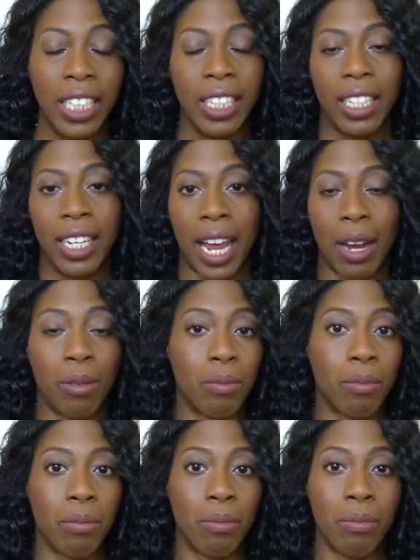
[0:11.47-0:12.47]
Now,
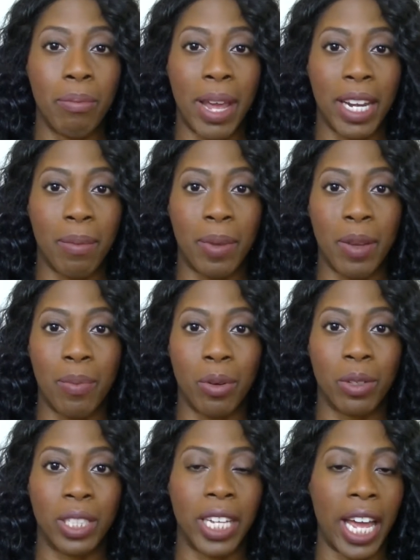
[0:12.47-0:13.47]
many people
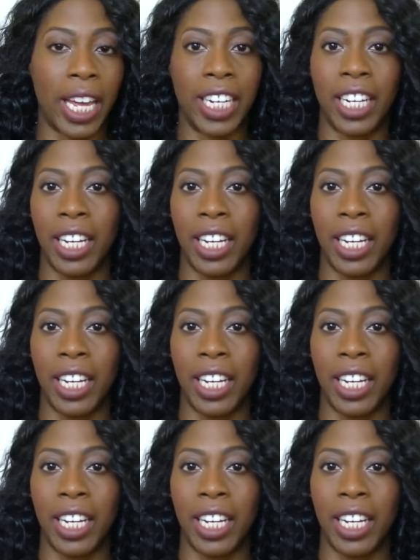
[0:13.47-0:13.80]
said